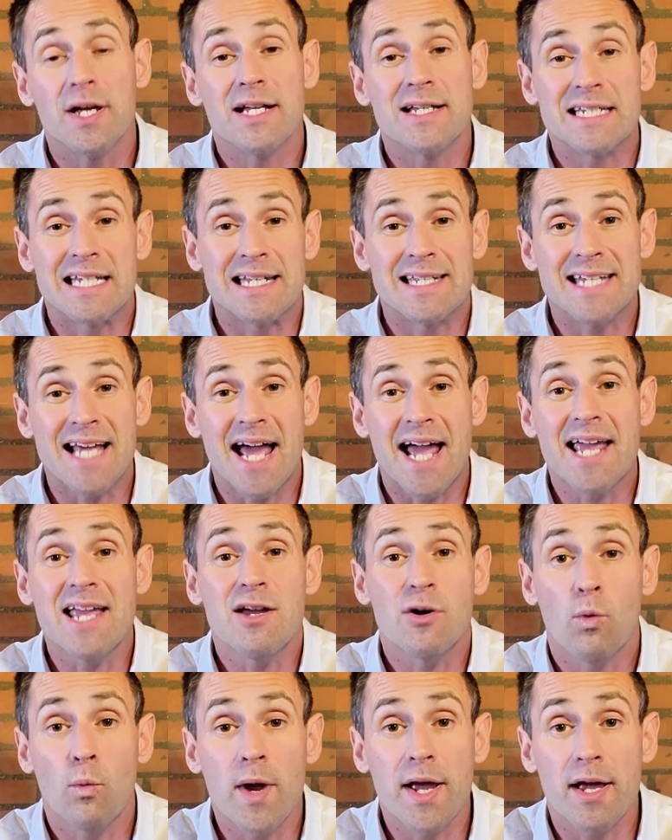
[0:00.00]
Today,
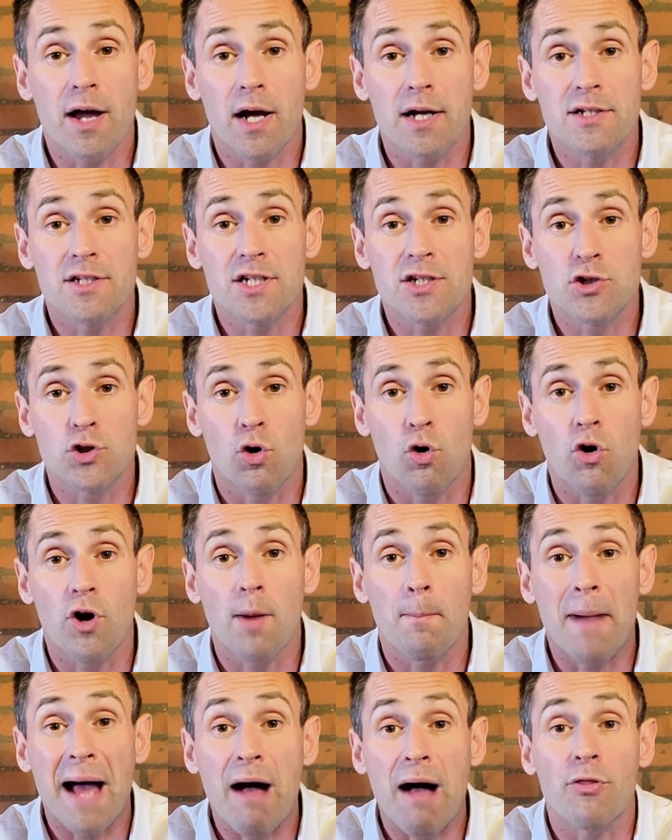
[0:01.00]
we're going to talk
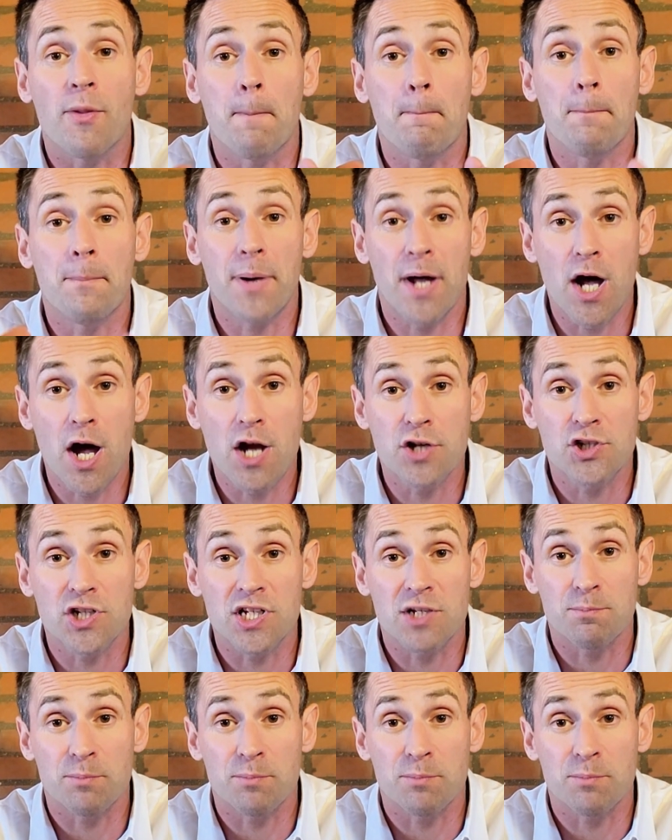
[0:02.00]
about the purchase